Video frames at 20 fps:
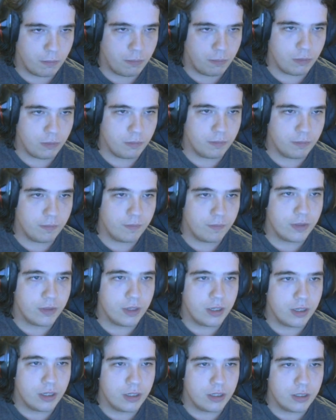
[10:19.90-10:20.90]
Boom,
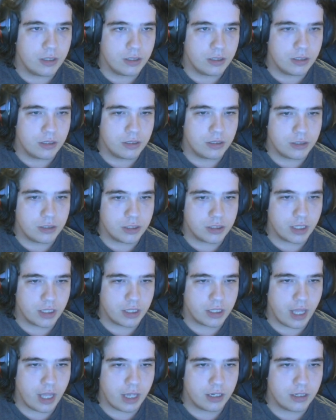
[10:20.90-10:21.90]
just
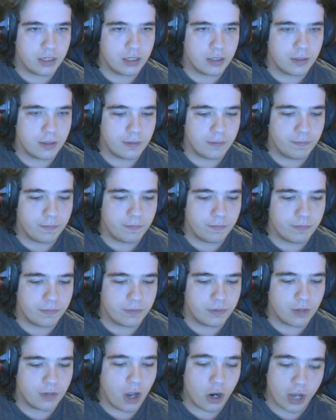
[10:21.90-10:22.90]
like that.
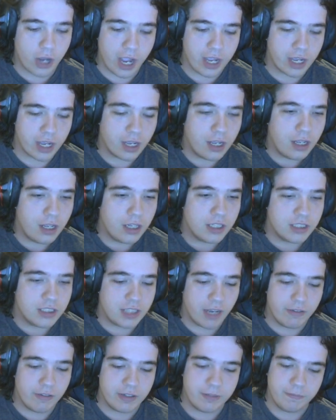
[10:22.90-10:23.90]
Okay,
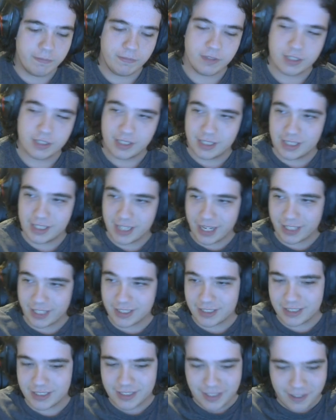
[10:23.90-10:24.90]
seven,
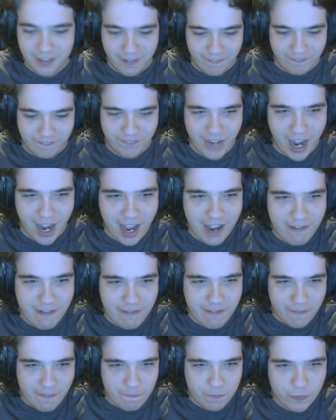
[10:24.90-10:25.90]
six,
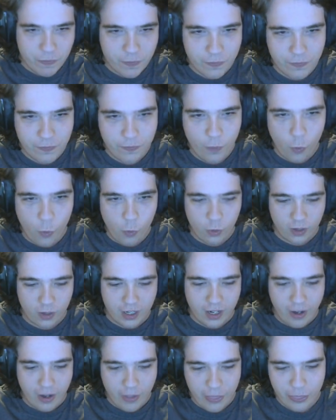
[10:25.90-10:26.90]
five, four,
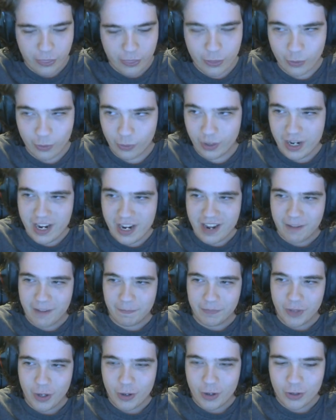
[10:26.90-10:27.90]
three,
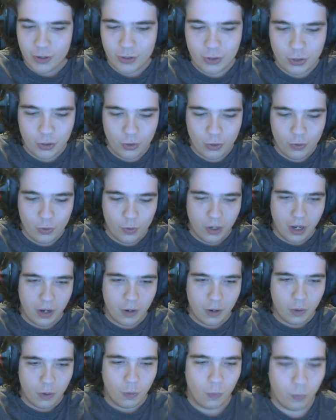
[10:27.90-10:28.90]
two,
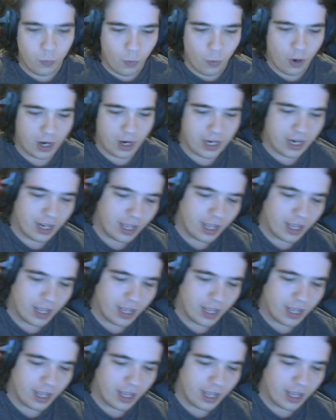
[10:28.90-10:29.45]
one.